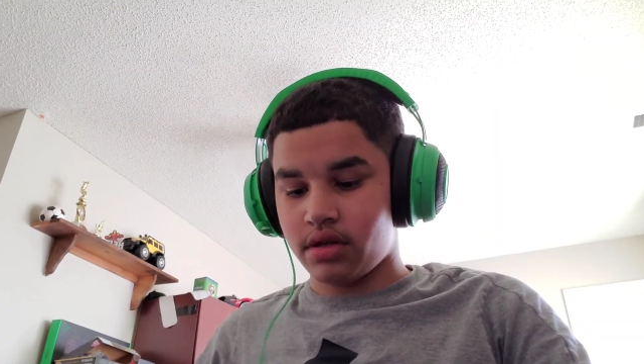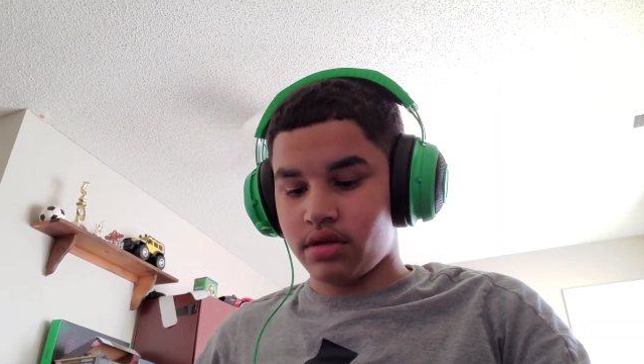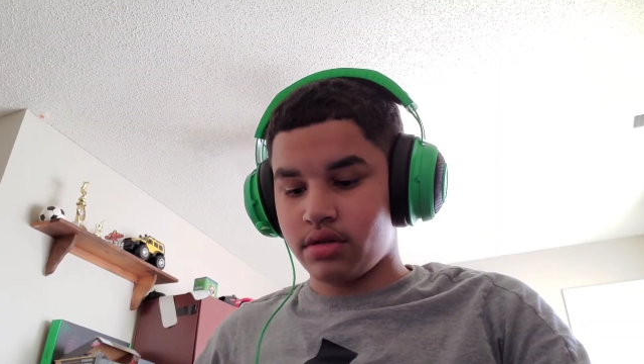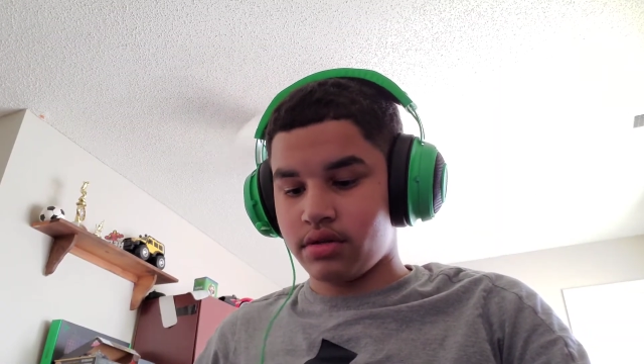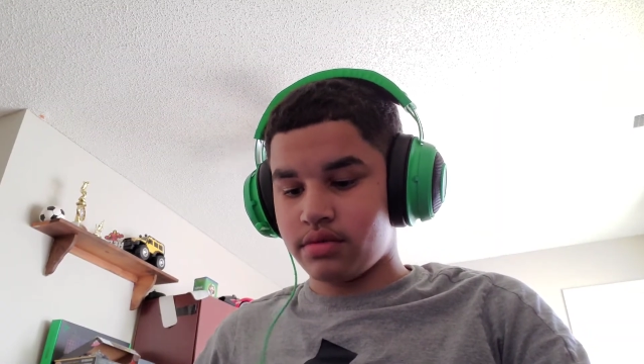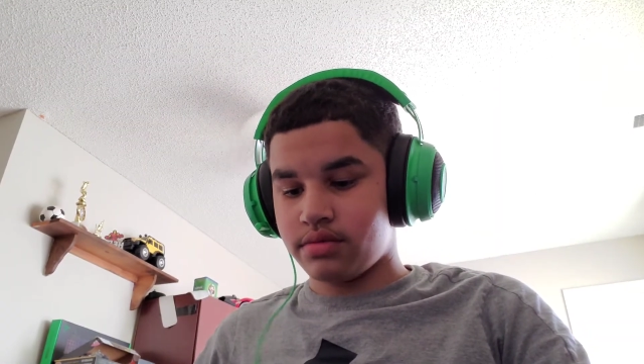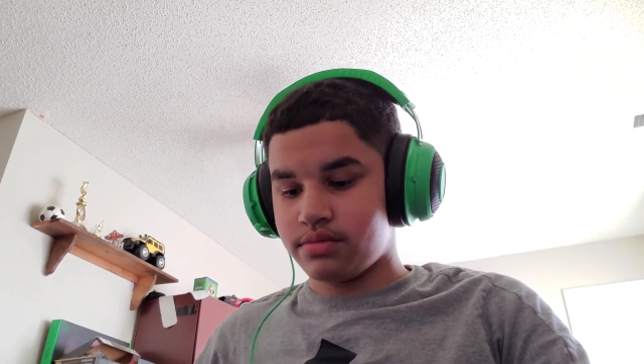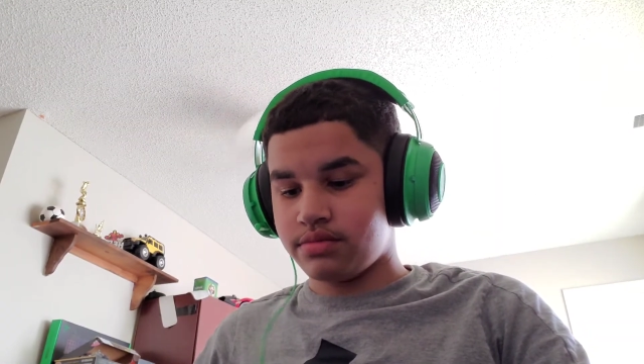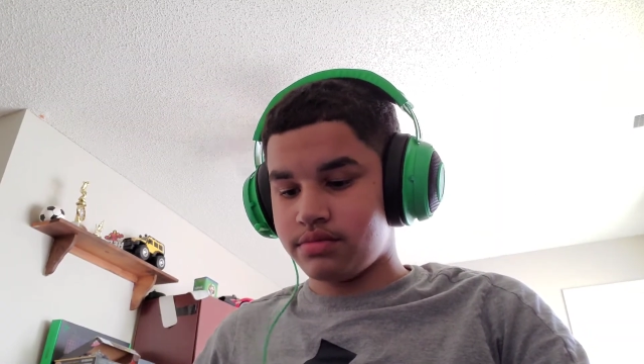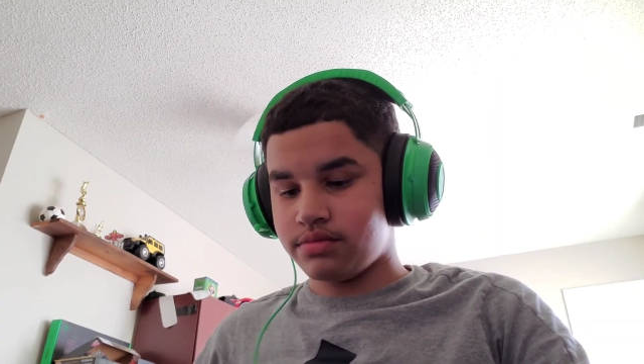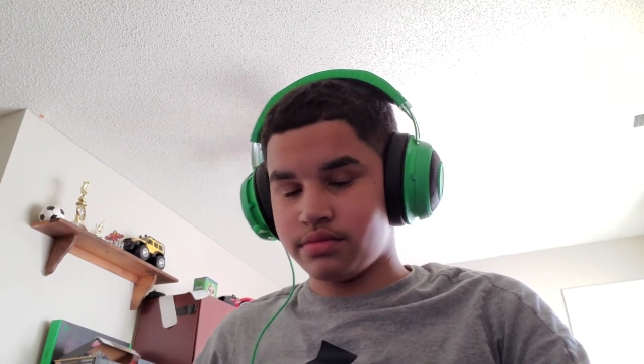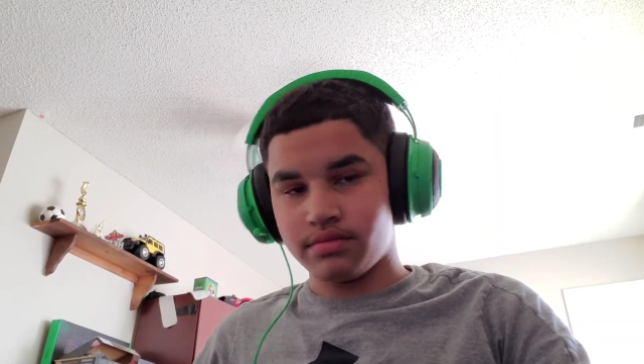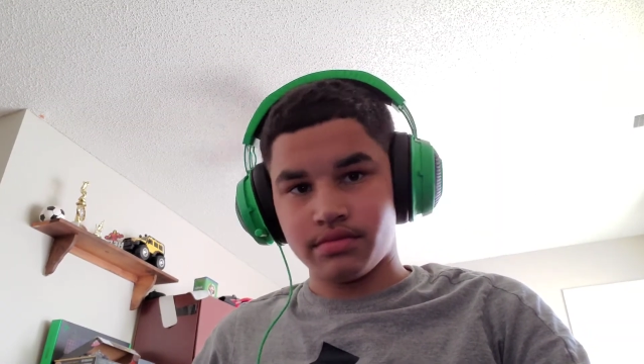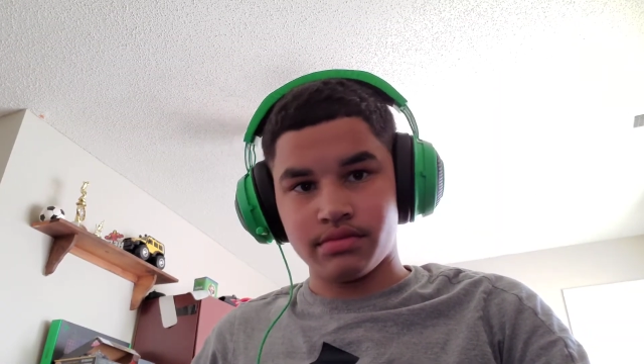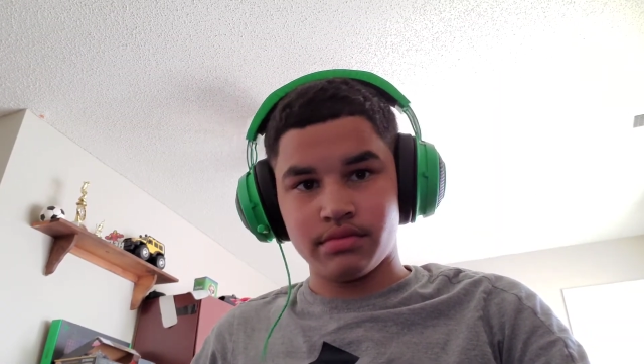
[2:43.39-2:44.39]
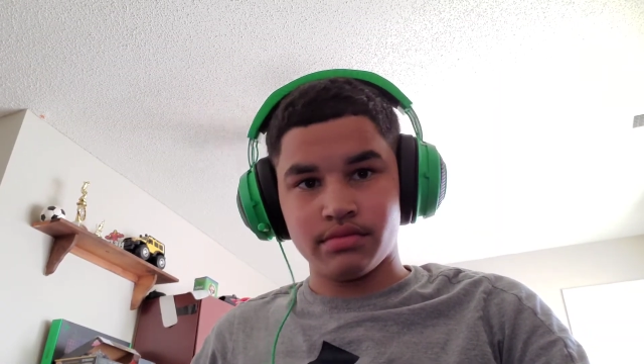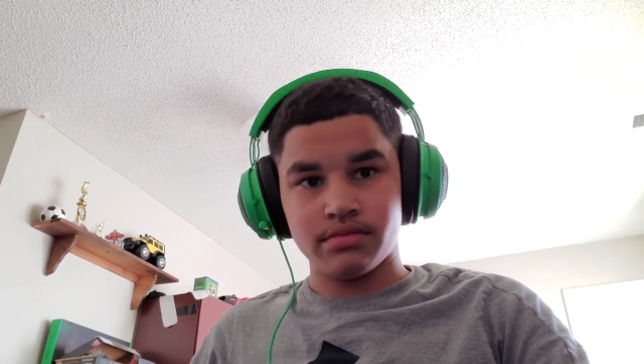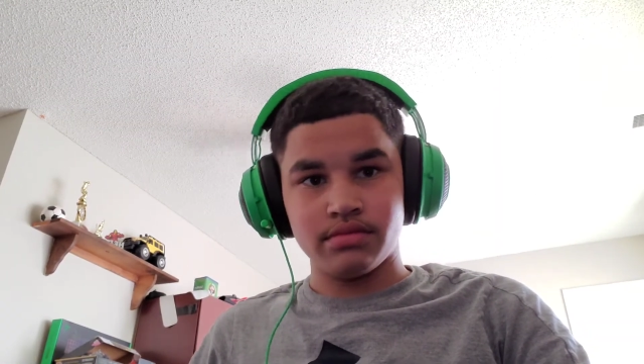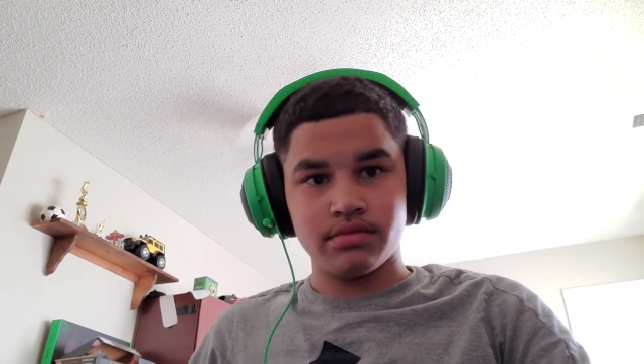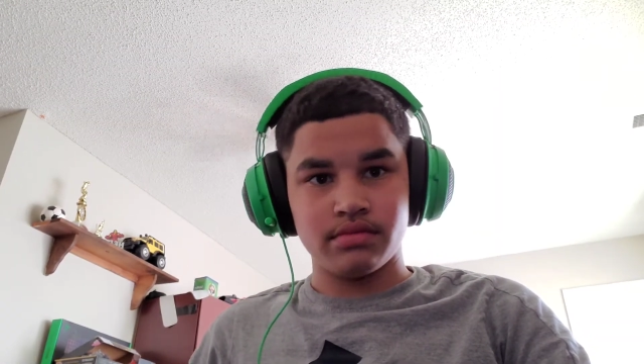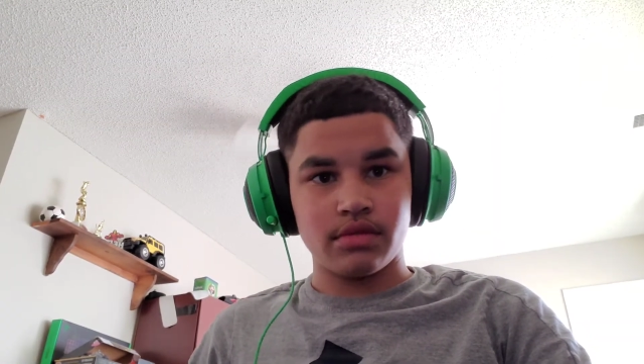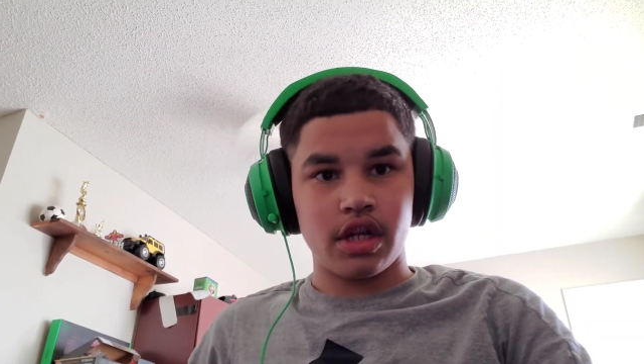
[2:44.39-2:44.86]
I
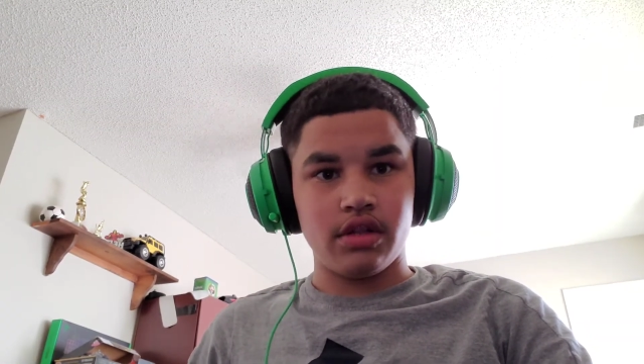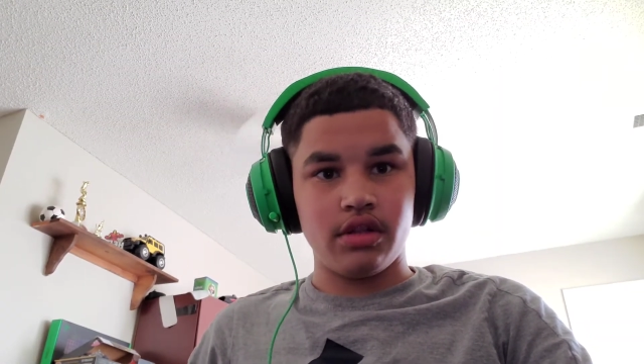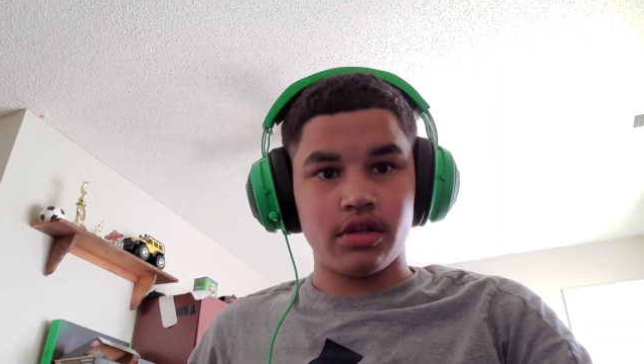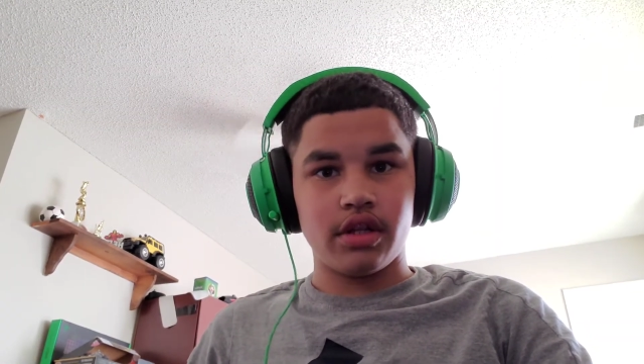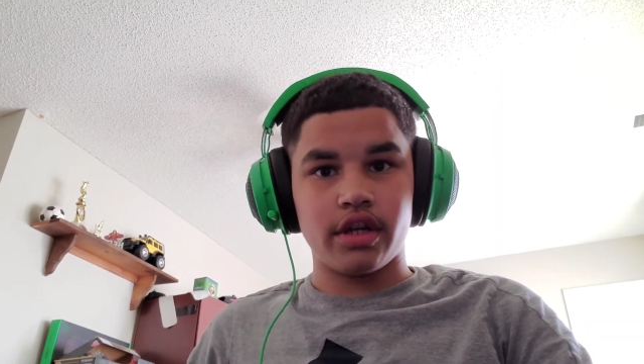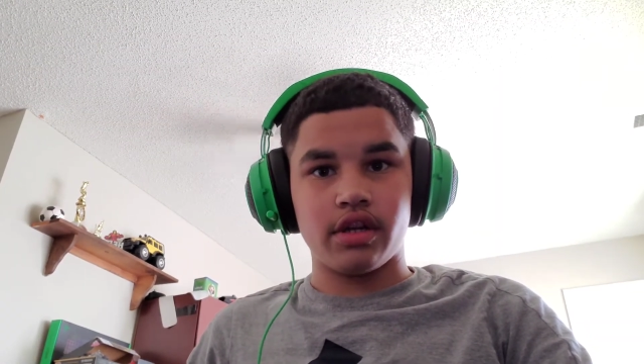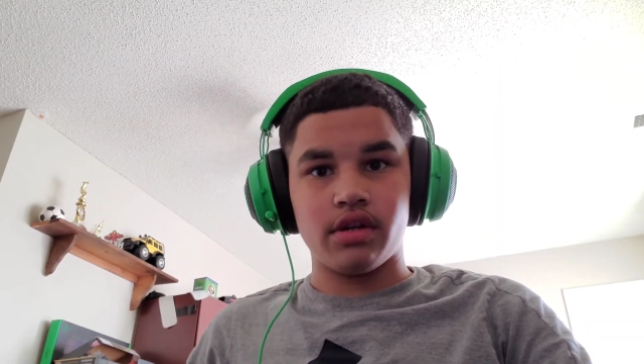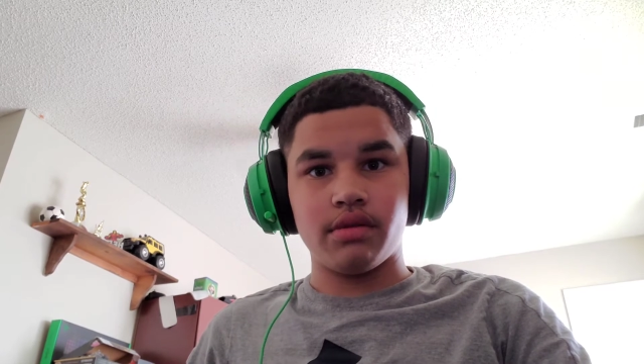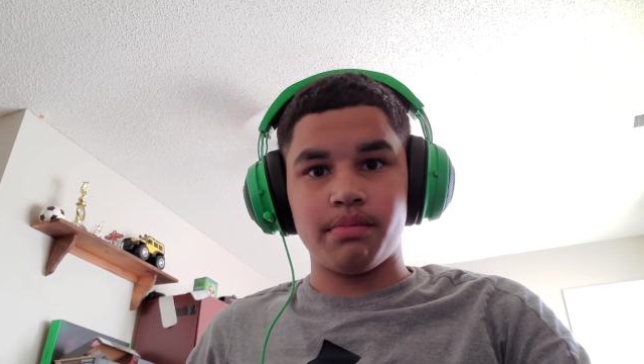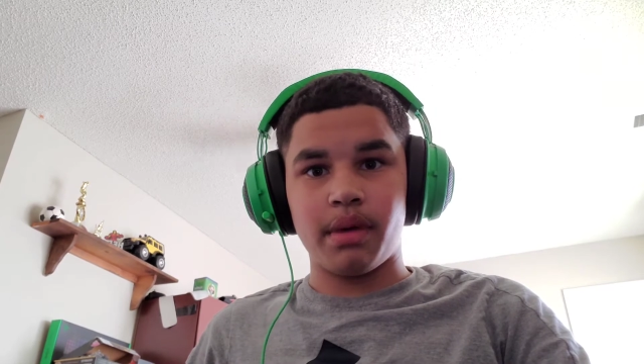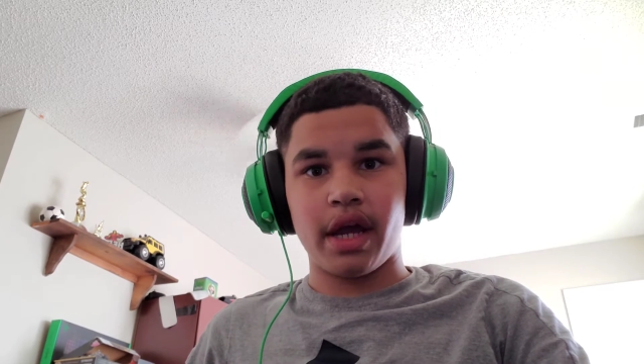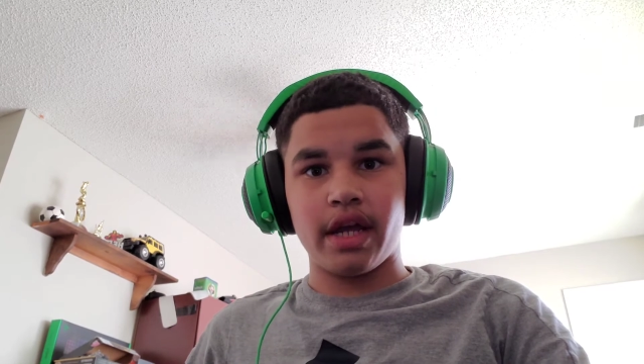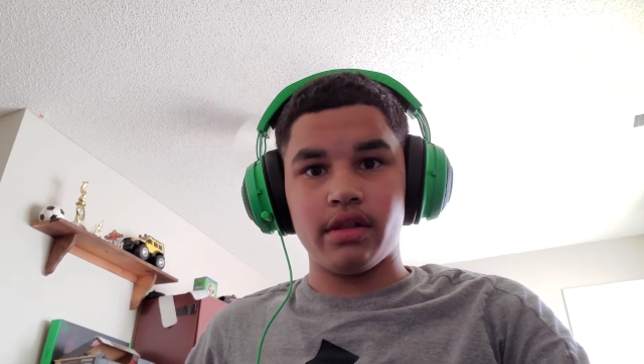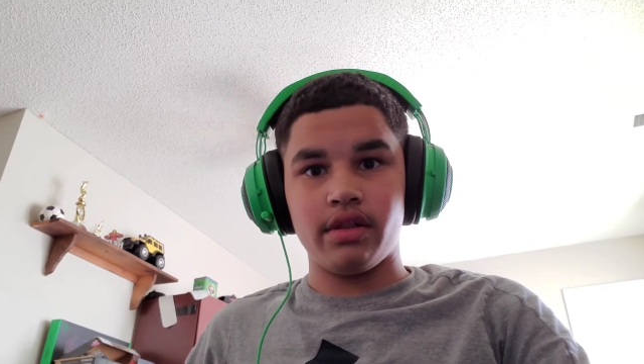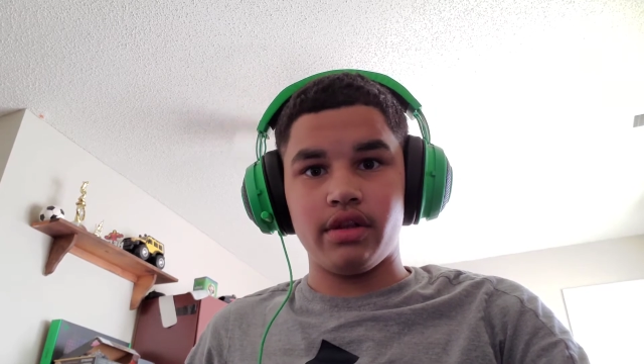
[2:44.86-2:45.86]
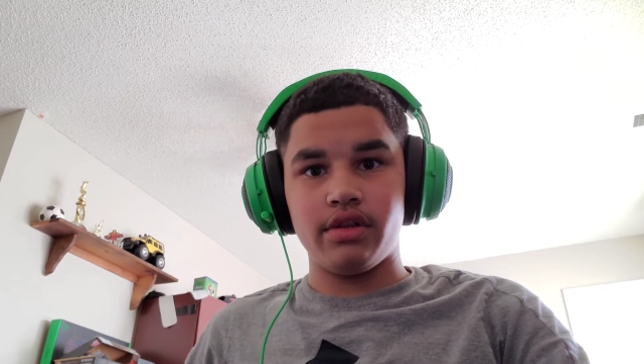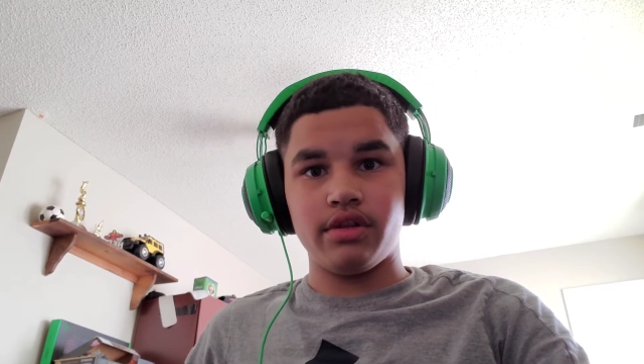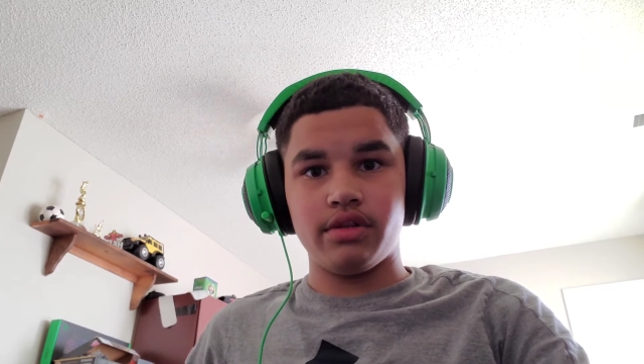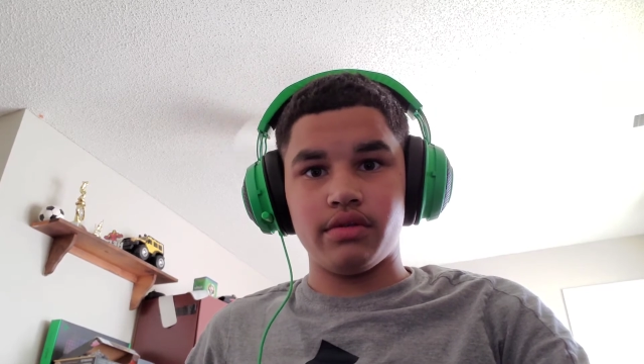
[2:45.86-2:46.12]
look like a pilot.